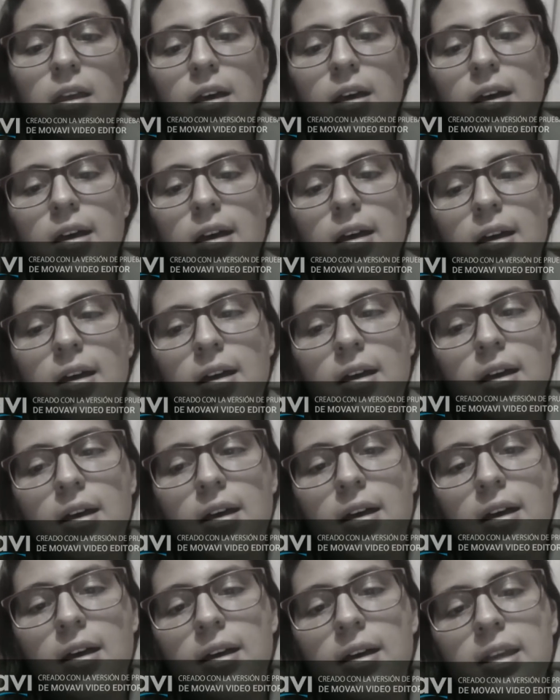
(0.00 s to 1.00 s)

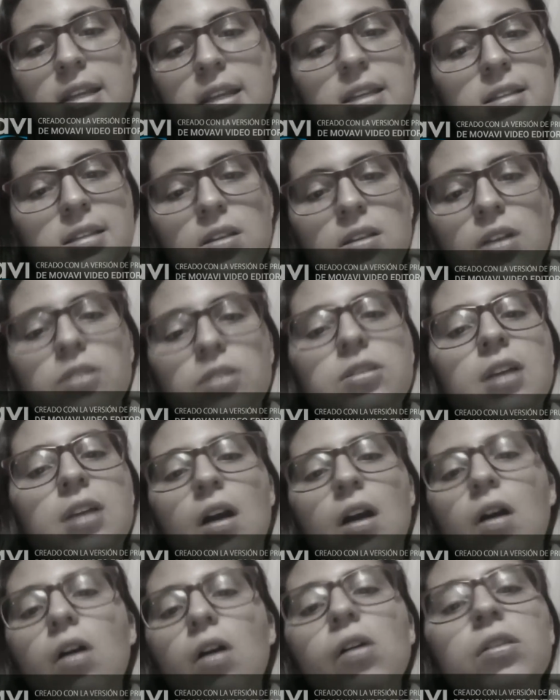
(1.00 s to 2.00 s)
It is not
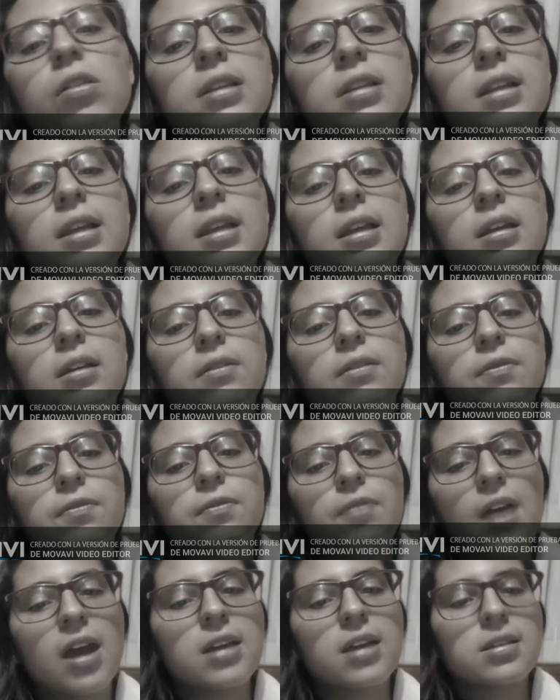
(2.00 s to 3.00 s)
the only
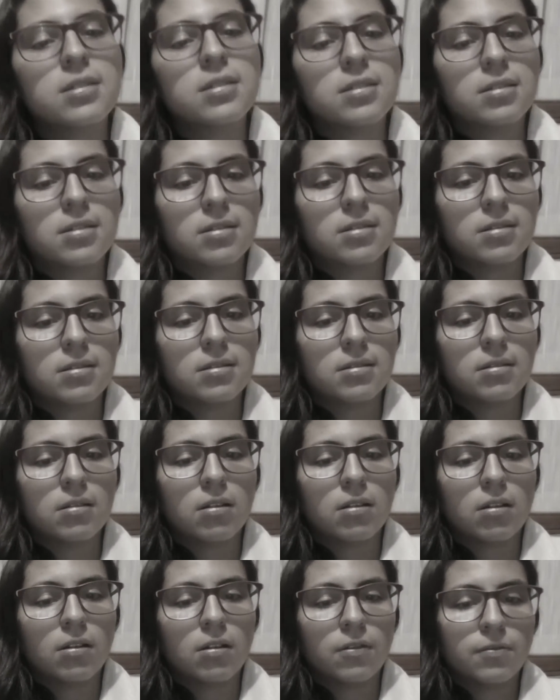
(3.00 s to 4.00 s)
face
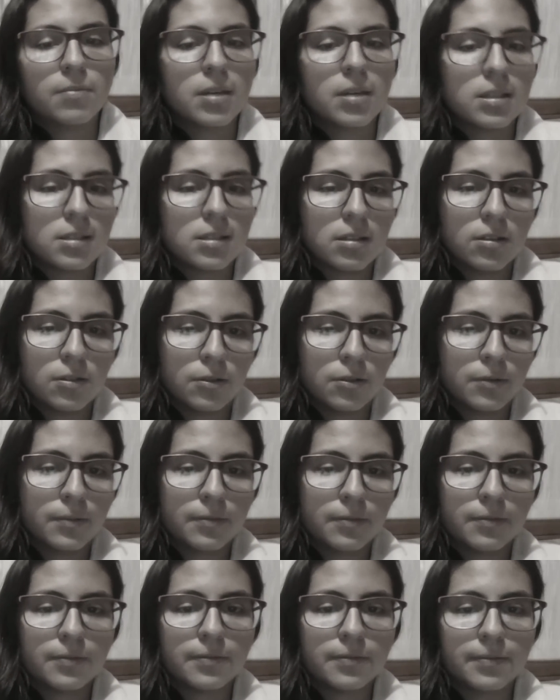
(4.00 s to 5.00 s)
of Mexico.
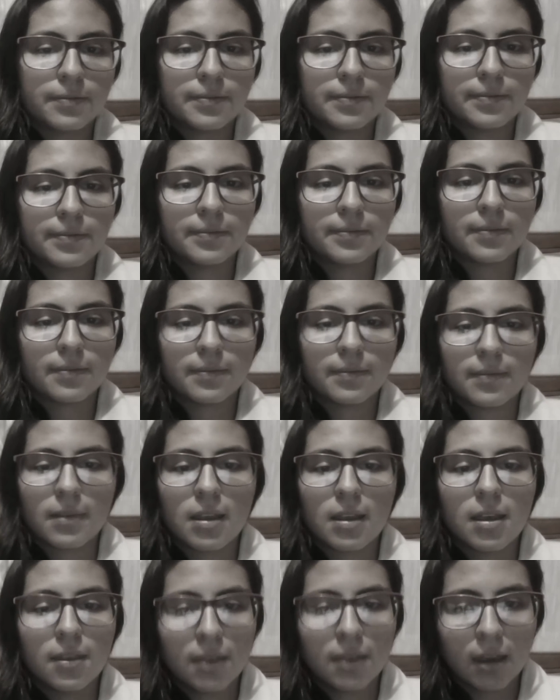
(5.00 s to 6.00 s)

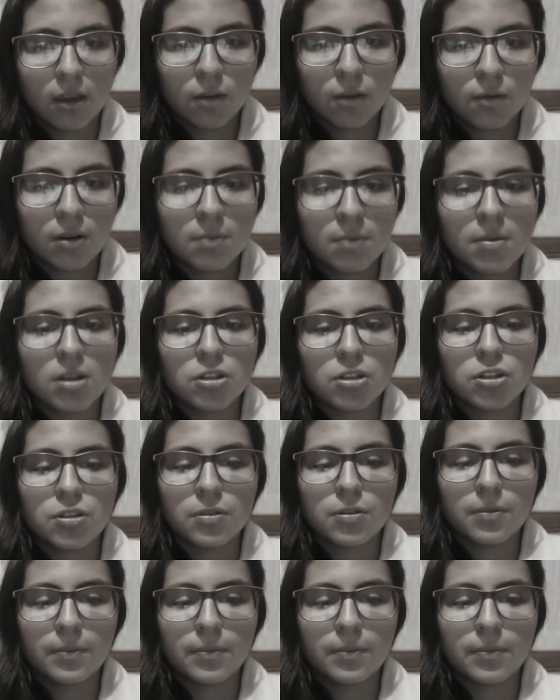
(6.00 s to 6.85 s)
Thank you very much.